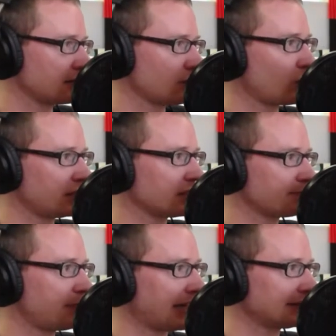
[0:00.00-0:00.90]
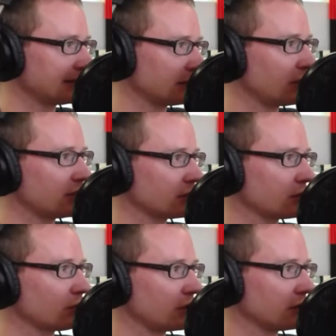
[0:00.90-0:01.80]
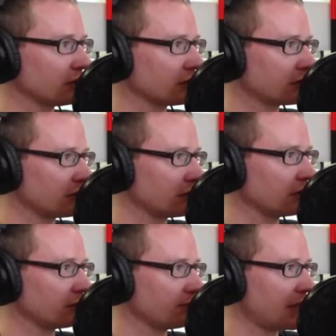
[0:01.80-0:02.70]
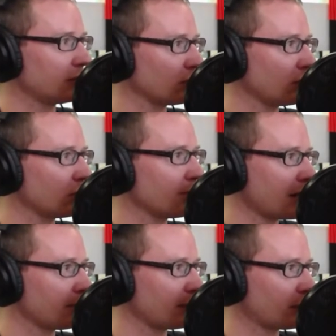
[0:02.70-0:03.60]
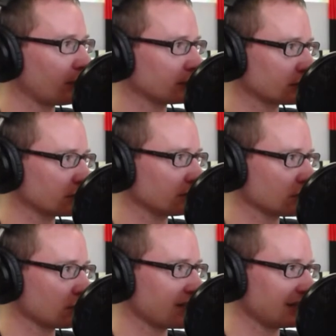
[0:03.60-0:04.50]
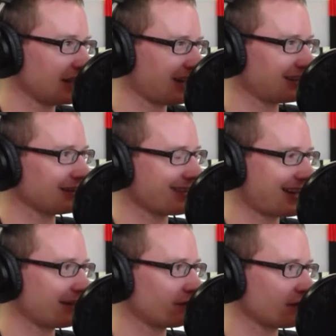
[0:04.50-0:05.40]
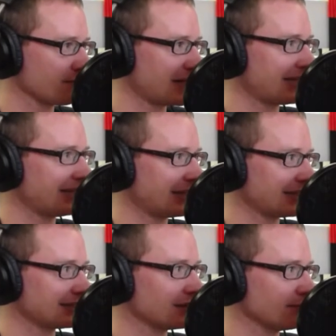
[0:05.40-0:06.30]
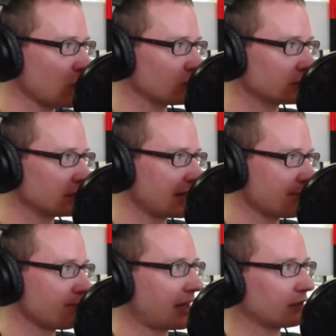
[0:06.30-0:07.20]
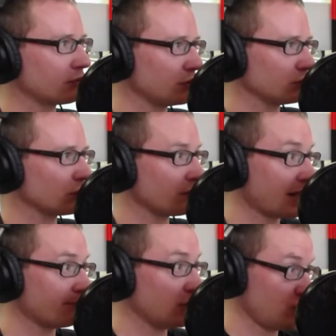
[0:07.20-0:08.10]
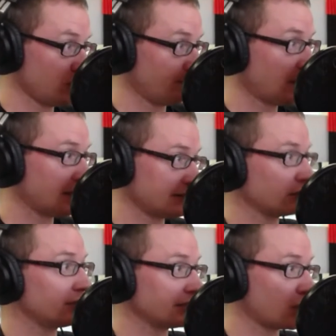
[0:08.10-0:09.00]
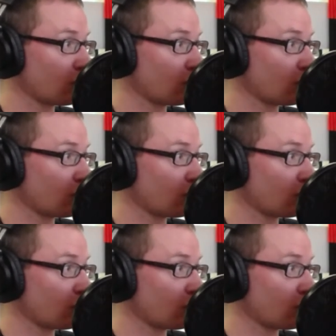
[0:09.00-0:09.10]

What it does best is it reaches an audience that may not know about my product or service already. I think that for me is the most impactful use of that budget, is increasing